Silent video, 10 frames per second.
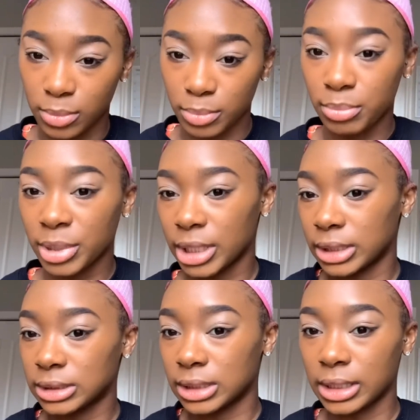put
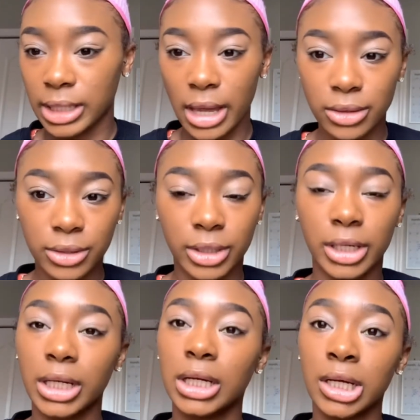together,
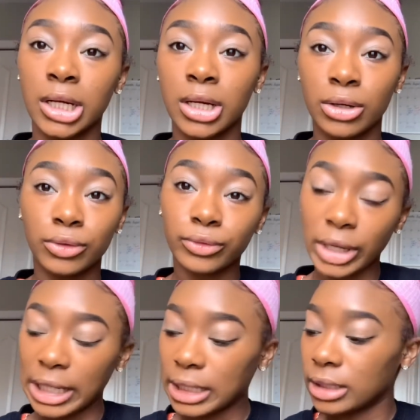right,
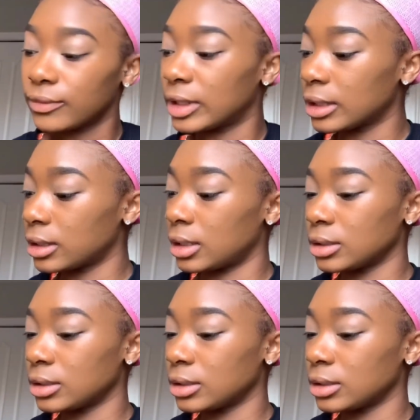and everything.